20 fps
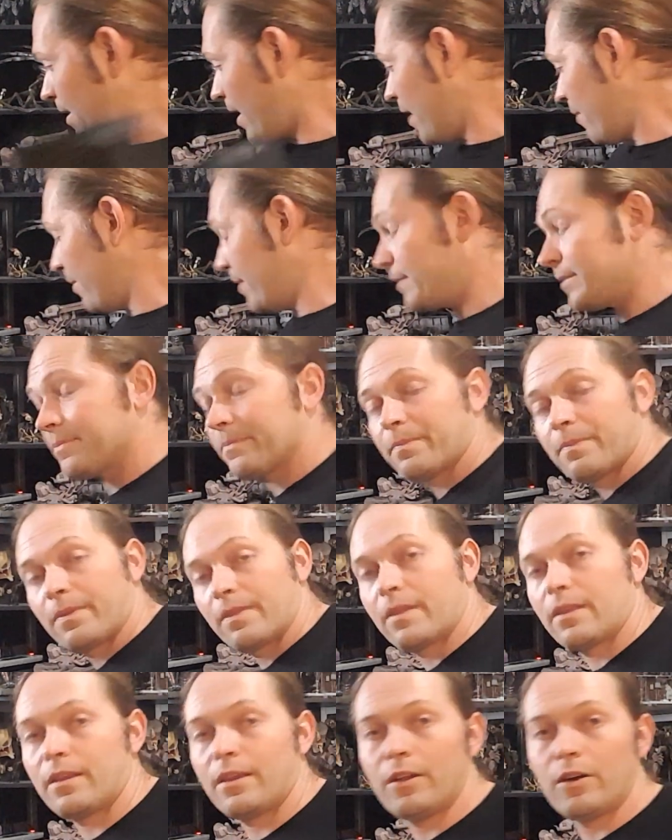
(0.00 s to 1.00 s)
anyways,
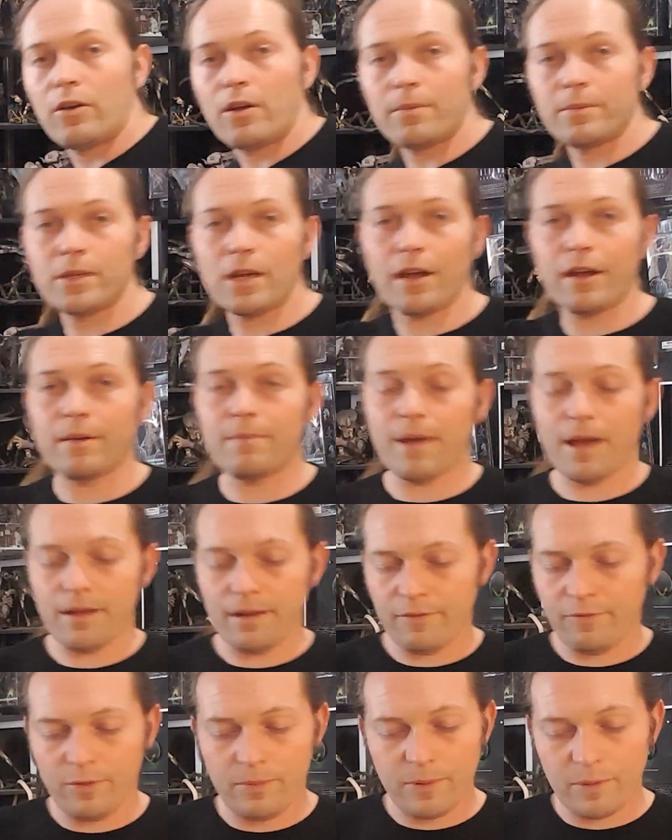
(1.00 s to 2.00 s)
you know what I'm talking
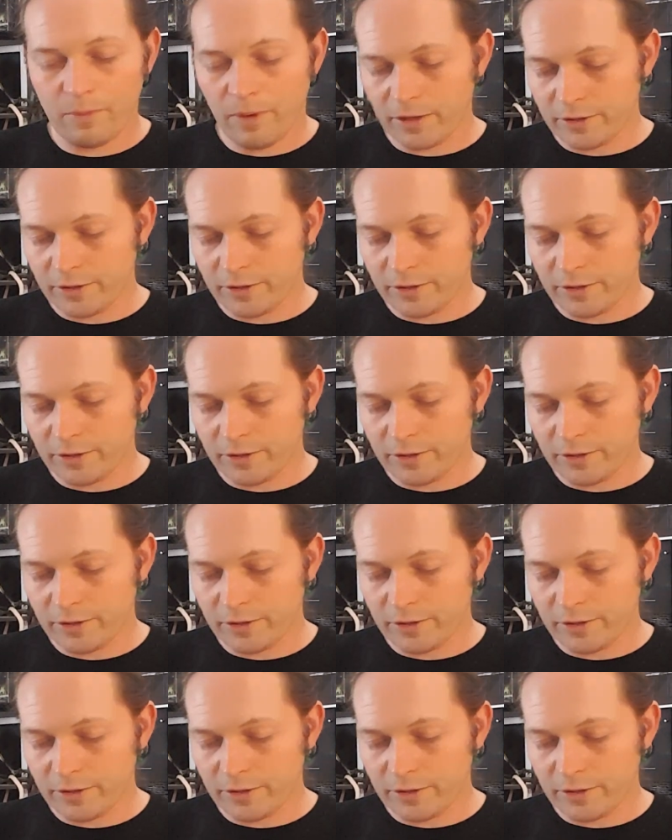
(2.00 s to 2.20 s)
about if you've been